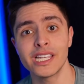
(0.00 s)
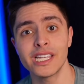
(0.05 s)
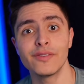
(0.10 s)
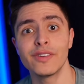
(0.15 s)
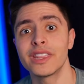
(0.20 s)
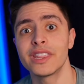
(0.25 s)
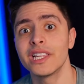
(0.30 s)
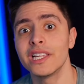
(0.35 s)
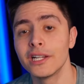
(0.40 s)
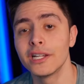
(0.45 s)
of
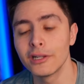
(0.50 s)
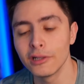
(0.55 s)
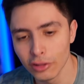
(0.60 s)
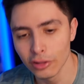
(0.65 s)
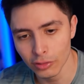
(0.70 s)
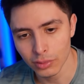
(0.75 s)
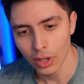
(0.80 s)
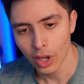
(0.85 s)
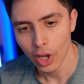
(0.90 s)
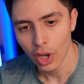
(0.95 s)
Athletic
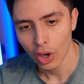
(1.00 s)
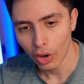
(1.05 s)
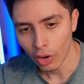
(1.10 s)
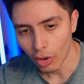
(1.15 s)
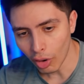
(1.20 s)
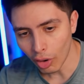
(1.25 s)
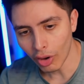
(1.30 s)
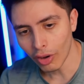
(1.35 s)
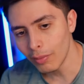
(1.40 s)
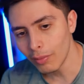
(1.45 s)
Club,
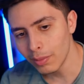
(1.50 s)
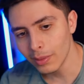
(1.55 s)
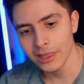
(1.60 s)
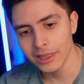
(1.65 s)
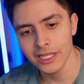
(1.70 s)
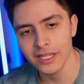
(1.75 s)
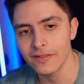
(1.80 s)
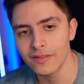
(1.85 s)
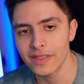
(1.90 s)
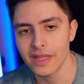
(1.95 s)
all
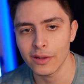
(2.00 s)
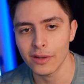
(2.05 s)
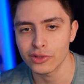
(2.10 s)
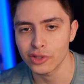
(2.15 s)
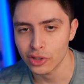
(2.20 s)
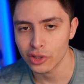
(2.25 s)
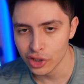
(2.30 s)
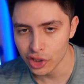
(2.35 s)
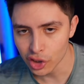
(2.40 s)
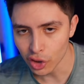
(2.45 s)
believe that it was
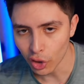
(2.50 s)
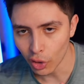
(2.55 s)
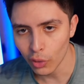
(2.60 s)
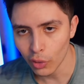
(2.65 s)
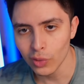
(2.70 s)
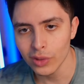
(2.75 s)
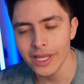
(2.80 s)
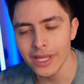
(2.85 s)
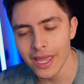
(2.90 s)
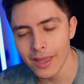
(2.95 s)
just
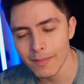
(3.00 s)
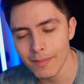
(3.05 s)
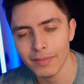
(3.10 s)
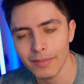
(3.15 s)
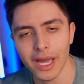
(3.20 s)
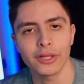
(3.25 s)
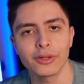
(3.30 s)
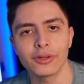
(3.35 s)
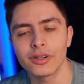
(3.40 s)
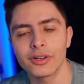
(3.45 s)
only a
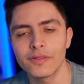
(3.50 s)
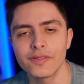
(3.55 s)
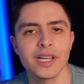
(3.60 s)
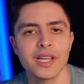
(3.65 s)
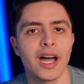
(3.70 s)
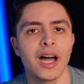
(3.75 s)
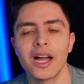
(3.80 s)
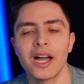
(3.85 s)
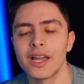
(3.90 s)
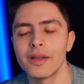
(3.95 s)
matter of
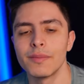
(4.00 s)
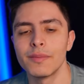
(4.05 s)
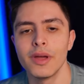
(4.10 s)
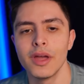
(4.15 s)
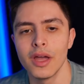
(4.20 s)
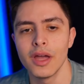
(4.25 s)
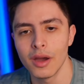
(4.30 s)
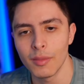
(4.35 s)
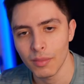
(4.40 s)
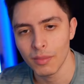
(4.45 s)
time
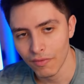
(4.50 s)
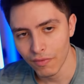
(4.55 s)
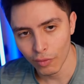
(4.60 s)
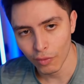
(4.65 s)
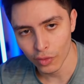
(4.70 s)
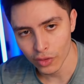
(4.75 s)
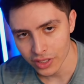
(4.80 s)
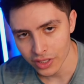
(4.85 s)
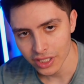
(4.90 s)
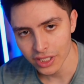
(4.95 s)

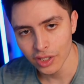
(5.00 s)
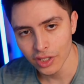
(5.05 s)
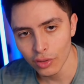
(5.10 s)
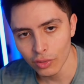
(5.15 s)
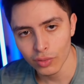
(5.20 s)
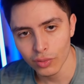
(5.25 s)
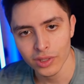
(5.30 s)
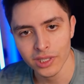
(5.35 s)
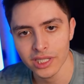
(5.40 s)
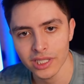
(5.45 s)
before Nico
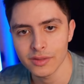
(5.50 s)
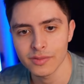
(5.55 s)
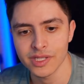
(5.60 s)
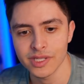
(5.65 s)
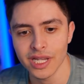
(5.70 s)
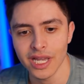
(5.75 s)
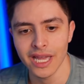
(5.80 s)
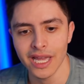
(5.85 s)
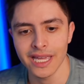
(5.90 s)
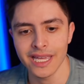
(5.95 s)
Williams
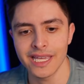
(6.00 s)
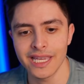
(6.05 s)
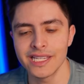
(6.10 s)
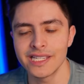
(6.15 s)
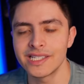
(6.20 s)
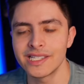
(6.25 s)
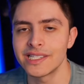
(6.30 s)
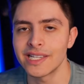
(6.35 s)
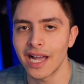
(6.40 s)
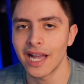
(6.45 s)
he
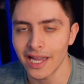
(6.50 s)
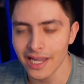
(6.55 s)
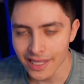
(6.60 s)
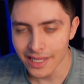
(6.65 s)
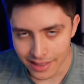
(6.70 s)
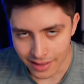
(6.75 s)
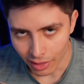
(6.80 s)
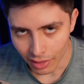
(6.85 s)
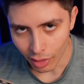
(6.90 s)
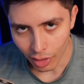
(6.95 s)

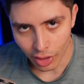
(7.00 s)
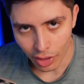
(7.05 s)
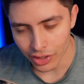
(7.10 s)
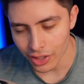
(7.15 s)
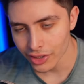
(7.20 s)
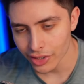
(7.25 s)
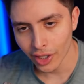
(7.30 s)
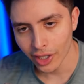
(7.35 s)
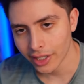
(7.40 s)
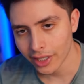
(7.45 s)
signed on the
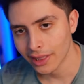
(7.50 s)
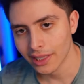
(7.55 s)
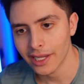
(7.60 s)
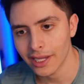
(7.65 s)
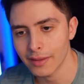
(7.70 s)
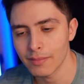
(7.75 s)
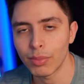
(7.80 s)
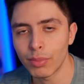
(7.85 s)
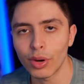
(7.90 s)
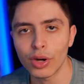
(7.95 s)
dotted
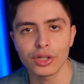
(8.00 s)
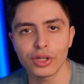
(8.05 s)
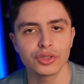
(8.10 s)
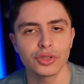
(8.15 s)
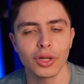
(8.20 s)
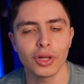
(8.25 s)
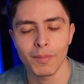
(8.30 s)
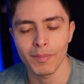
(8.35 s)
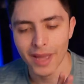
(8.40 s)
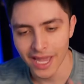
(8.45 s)
line.
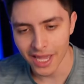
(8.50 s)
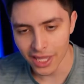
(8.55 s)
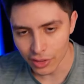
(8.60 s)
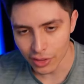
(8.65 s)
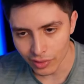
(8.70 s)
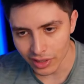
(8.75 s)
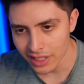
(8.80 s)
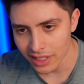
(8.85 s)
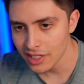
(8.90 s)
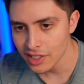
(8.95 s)
Barcelona pay the
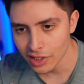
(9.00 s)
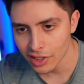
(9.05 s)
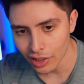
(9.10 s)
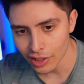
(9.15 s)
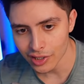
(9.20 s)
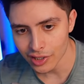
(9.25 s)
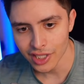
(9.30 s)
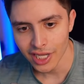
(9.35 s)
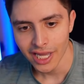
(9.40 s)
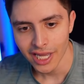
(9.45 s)
release
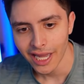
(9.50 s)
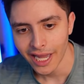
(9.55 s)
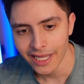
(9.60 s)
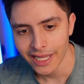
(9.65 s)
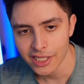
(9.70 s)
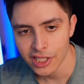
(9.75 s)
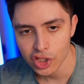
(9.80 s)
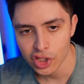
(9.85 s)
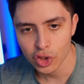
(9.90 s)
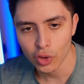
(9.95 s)
clause and
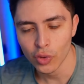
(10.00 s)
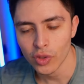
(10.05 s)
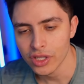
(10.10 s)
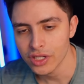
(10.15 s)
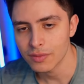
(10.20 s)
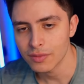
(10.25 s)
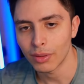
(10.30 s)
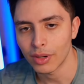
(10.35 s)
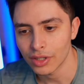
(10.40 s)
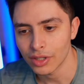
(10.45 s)
he joins
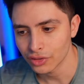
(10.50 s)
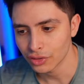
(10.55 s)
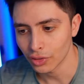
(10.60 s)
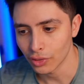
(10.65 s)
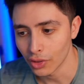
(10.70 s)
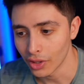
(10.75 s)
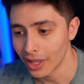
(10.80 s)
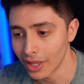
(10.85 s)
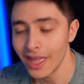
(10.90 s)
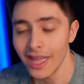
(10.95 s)

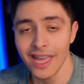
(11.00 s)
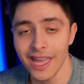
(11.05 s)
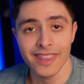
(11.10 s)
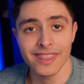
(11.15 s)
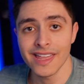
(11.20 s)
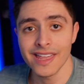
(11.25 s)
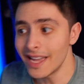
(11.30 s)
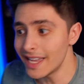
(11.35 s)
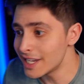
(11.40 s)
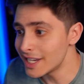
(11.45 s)
Barcelona.
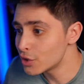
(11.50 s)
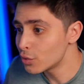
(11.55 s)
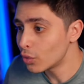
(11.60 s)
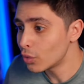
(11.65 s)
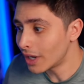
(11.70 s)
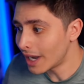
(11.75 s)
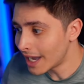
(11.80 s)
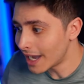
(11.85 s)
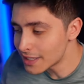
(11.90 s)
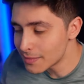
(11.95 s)
That is
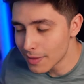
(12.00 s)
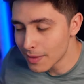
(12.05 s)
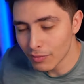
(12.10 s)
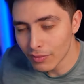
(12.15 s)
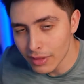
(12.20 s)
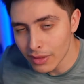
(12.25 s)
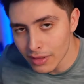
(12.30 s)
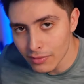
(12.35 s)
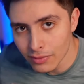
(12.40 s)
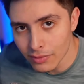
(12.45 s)
what has
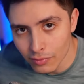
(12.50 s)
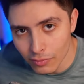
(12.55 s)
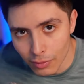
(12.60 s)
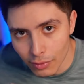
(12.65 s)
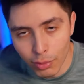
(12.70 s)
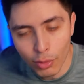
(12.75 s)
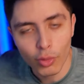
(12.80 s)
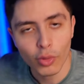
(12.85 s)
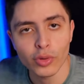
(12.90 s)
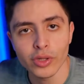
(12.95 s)
been
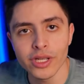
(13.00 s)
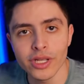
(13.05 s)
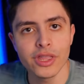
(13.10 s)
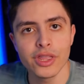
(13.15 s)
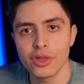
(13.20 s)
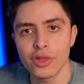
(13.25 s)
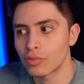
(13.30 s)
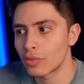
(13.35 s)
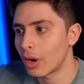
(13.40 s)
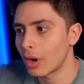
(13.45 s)
reported
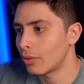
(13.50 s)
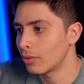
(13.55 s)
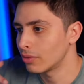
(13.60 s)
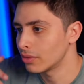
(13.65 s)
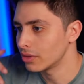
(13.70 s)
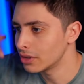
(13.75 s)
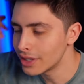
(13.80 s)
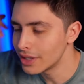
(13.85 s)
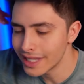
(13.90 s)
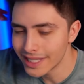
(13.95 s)
throughout
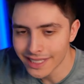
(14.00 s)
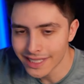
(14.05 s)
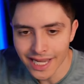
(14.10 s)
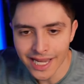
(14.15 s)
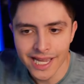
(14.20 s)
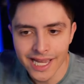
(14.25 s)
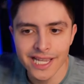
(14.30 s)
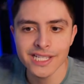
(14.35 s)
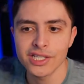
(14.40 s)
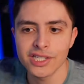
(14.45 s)
the
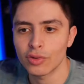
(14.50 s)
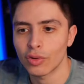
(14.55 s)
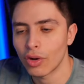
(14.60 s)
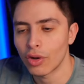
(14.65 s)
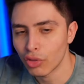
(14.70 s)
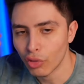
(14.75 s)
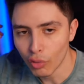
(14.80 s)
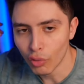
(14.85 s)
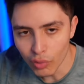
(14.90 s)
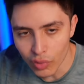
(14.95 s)
days, throughout
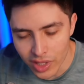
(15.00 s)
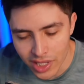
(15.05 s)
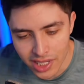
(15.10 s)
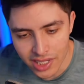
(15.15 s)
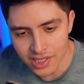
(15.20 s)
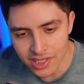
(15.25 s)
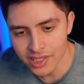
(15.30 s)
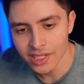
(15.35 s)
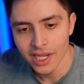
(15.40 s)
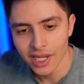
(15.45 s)
the
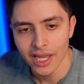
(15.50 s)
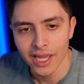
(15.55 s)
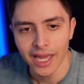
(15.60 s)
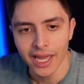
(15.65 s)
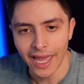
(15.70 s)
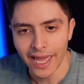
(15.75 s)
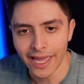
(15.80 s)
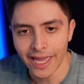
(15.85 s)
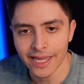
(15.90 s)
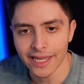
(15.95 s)
weeks,
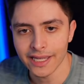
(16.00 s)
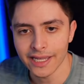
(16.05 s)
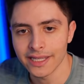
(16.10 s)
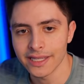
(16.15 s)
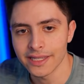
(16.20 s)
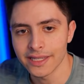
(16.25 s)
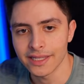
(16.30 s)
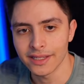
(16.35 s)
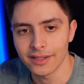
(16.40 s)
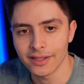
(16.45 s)

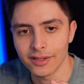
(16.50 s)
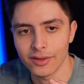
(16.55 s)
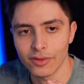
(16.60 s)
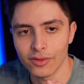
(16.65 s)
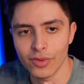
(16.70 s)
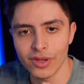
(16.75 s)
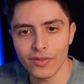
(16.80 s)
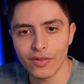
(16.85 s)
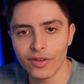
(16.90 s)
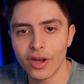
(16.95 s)
and
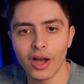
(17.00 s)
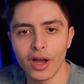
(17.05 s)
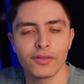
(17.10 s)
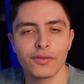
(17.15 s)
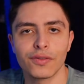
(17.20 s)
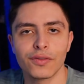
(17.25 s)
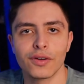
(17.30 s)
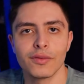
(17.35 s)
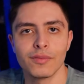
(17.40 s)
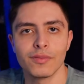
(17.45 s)
we have gone
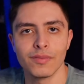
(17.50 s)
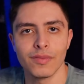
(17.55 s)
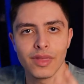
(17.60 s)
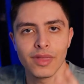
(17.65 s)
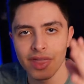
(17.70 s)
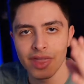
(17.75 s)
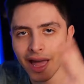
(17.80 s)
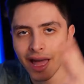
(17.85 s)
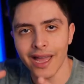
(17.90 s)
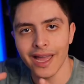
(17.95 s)
from
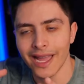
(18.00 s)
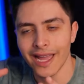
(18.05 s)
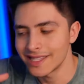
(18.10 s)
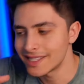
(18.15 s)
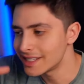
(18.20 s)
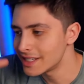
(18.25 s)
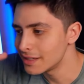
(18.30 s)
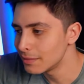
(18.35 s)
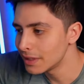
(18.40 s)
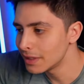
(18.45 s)
that and
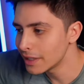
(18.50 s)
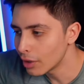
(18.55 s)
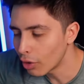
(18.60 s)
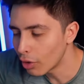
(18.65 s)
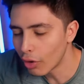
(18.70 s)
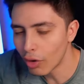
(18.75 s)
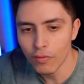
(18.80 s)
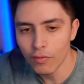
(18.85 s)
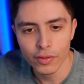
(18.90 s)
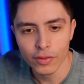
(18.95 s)
seemingly
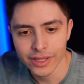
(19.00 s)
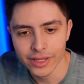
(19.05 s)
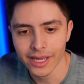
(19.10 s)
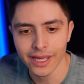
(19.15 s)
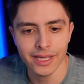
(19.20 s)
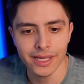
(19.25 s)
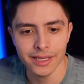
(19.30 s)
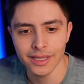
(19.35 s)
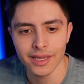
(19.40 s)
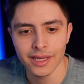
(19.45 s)

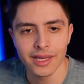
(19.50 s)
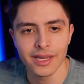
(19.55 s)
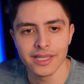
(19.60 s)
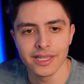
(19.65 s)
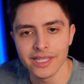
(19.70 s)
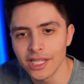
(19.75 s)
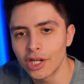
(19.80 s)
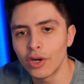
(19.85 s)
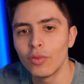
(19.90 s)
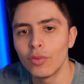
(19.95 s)
overnight
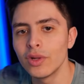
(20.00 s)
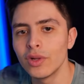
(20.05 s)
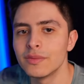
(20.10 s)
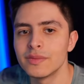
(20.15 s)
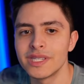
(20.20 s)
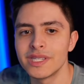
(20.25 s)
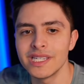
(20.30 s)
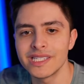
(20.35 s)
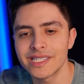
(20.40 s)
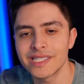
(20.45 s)
Nico
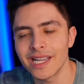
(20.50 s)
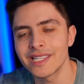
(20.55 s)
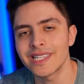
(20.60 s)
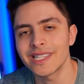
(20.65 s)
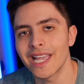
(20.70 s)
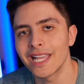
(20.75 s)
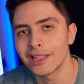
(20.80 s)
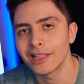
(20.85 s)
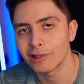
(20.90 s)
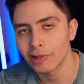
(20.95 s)
Williams, he signs
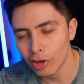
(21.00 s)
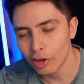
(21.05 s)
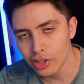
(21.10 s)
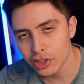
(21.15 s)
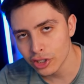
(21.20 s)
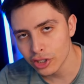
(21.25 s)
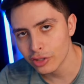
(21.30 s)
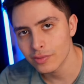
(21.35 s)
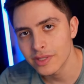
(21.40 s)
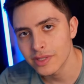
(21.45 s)
a
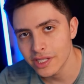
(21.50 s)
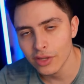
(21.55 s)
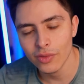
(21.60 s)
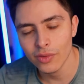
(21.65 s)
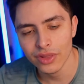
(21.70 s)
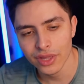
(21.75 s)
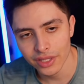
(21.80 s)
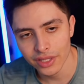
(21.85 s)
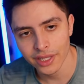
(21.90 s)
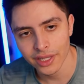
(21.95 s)
long-term deal
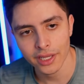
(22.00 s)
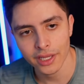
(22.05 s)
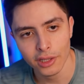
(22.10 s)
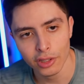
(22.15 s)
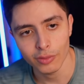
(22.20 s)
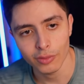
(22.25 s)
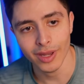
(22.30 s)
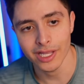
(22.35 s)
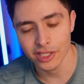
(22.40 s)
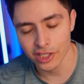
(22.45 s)
with Athletic
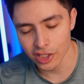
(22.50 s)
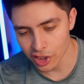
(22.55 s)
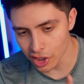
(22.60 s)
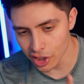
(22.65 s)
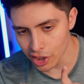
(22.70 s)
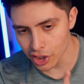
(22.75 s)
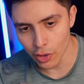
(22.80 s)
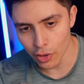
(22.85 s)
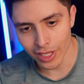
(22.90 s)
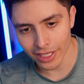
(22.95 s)
Club. And to
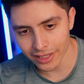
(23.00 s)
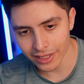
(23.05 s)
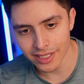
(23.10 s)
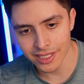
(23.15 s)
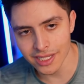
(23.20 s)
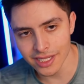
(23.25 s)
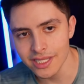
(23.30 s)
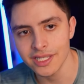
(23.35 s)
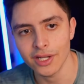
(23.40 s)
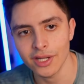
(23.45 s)
just know like the
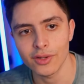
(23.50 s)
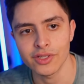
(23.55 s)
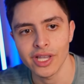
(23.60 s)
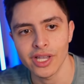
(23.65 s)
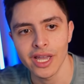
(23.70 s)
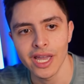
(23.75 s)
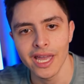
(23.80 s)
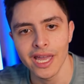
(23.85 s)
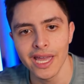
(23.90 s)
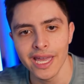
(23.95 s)
details,
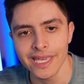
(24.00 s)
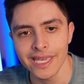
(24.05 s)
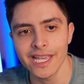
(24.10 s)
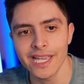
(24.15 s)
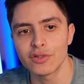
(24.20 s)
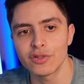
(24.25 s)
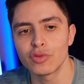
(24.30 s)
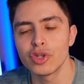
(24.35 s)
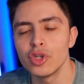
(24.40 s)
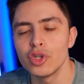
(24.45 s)
he
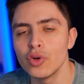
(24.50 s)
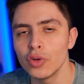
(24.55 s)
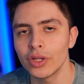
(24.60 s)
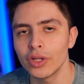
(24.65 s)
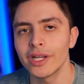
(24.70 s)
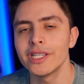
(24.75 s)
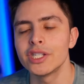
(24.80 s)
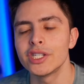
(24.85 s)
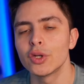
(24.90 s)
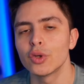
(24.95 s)
has renewed
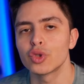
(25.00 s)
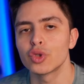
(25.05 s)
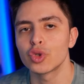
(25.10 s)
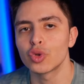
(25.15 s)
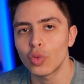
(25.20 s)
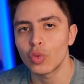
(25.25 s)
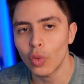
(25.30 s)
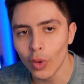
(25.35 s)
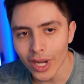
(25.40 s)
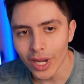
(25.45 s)
until
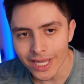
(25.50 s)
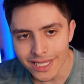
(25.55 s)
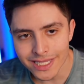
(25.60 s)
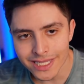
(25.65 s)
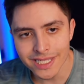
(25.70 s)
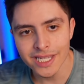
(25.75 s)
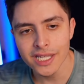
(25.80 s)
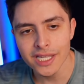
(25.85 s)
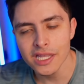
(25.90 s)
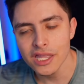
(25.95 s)

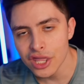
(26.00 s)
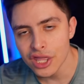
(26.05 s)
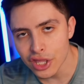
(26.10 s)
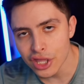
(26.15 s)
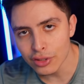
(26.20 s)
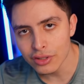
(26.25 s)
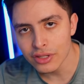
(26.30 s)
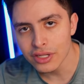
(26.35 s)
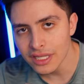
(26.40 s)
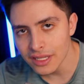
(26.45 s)

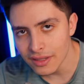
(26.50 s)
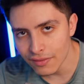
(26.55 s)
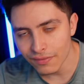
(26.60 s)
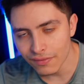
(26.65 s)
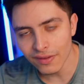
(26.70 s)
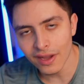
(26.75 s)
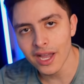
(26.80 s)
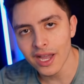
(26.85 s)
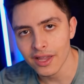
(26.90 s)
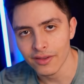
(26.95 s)

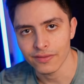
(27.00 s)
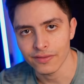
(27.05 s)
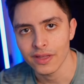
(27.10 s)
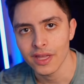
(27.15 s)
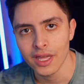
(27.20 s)
2035.